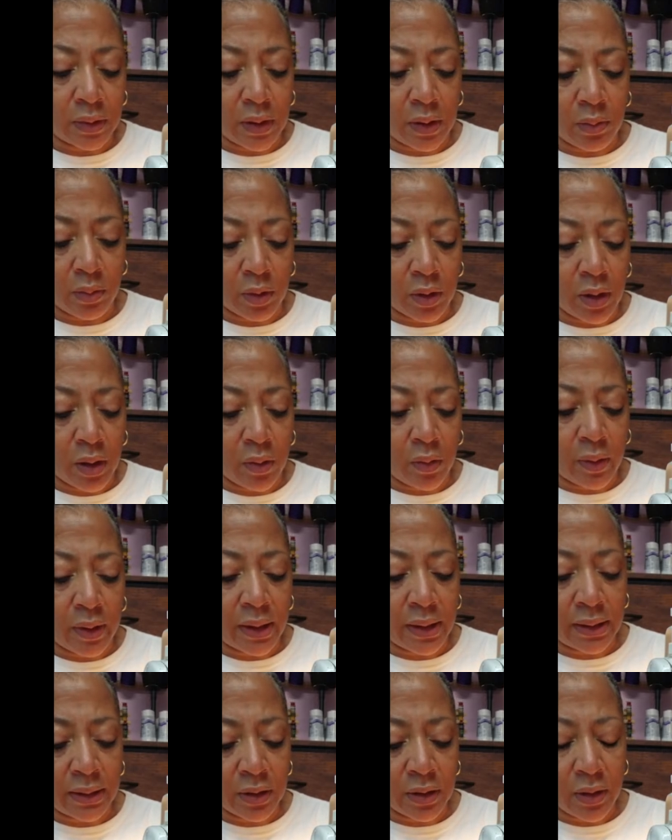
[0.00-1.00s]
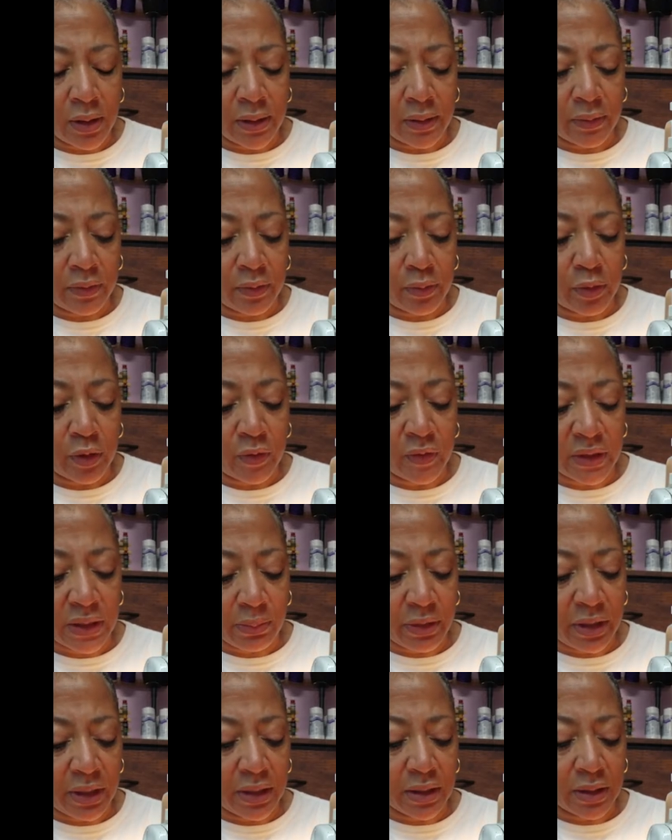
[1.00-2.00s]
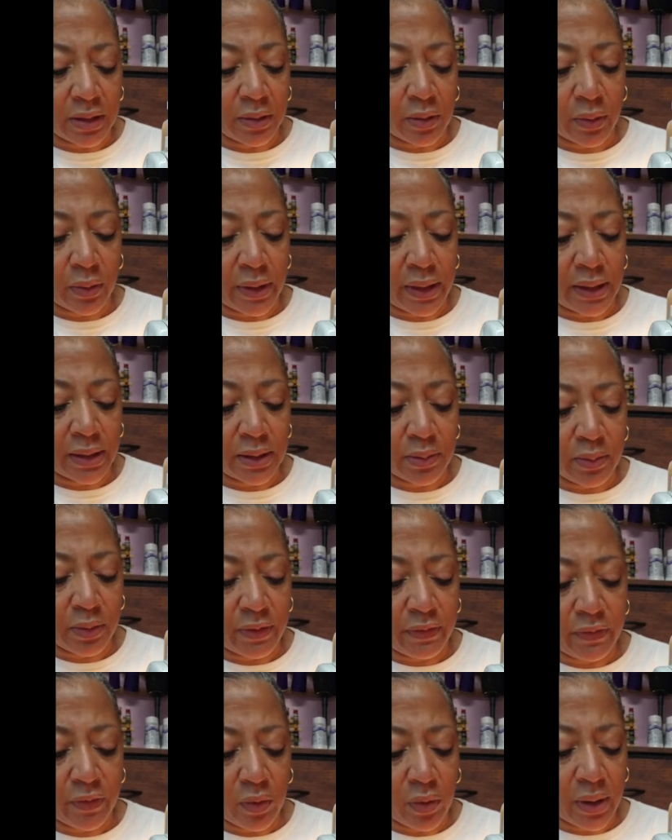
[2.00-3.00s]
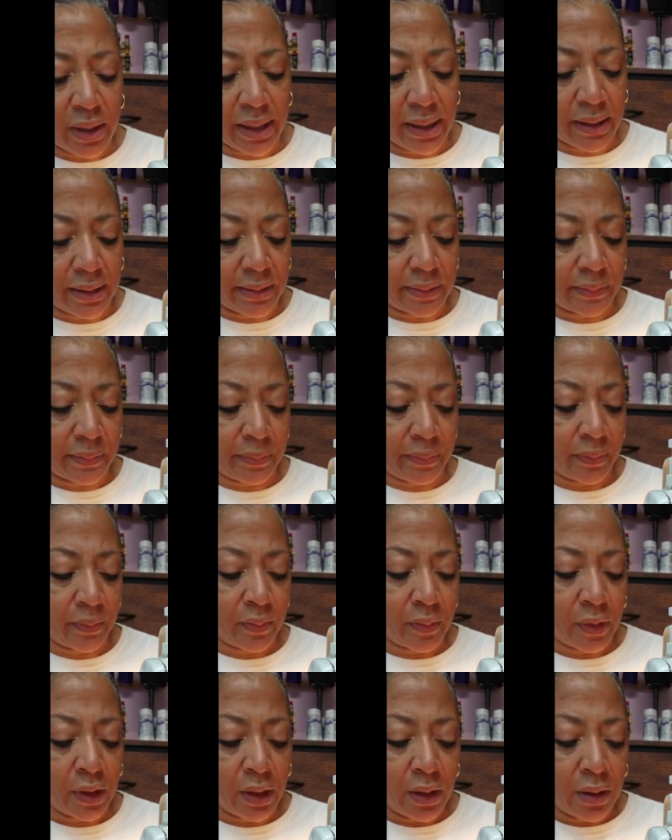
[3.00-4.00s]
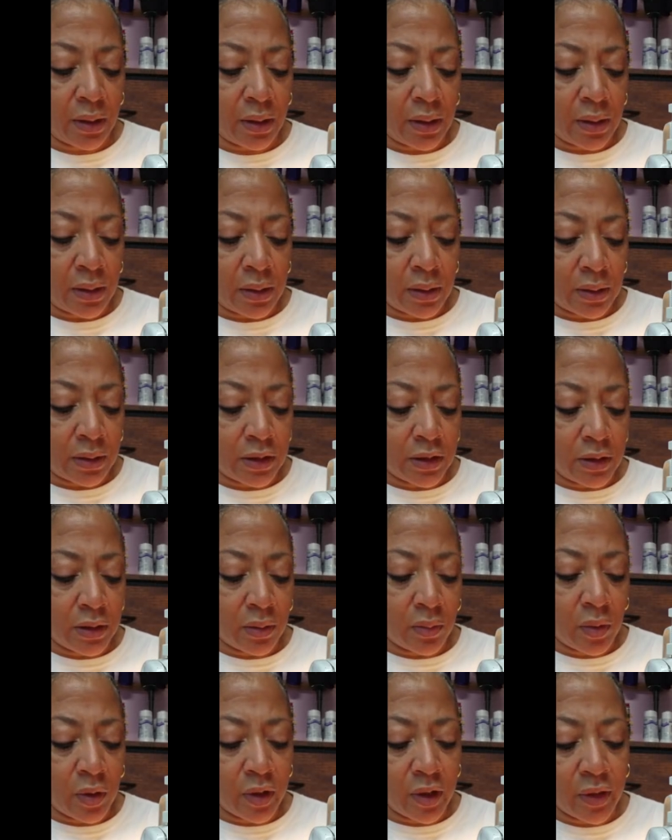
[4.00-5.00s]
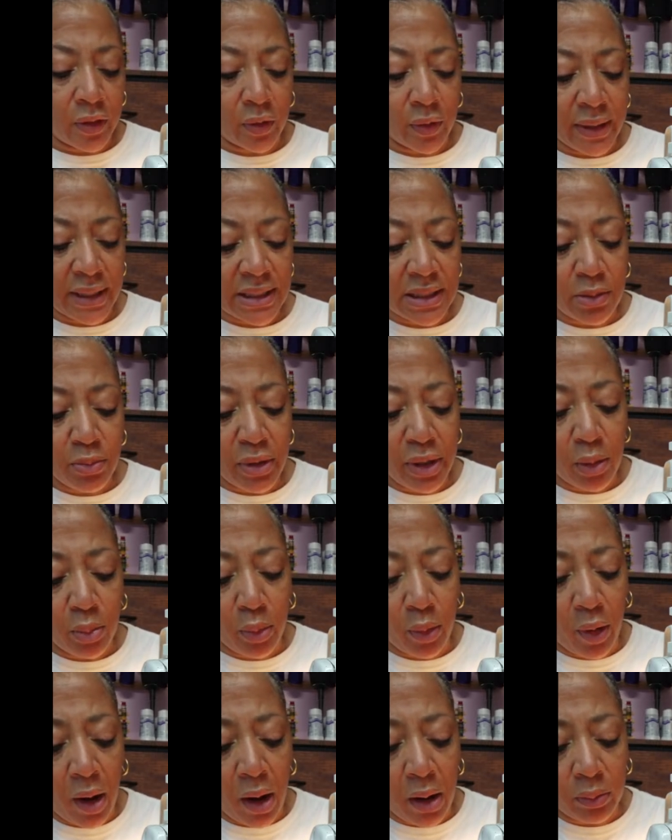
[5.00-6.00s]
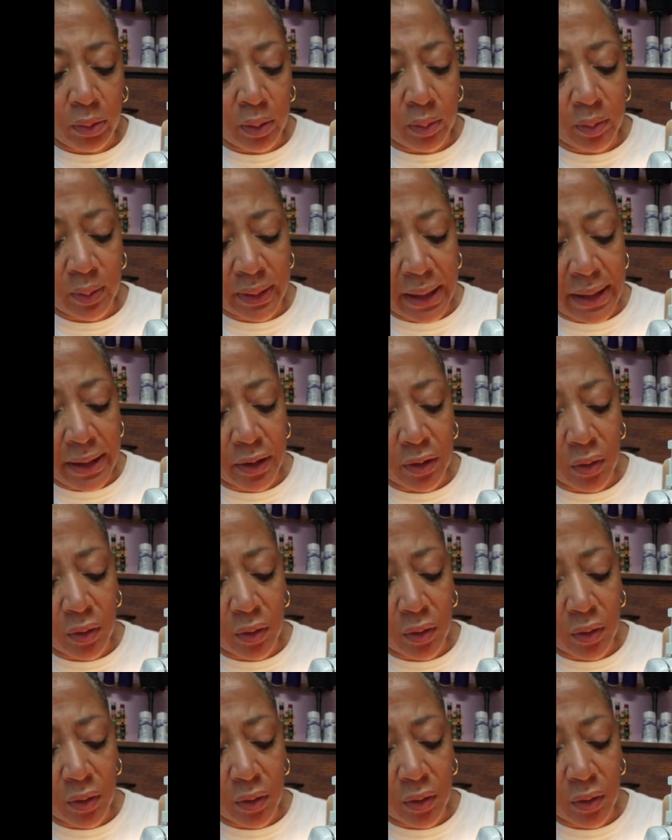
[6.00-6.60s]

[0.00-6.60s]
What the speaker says: I'm going in to try to remove some of these threads beforehand. You don't want the threads to be a problem later,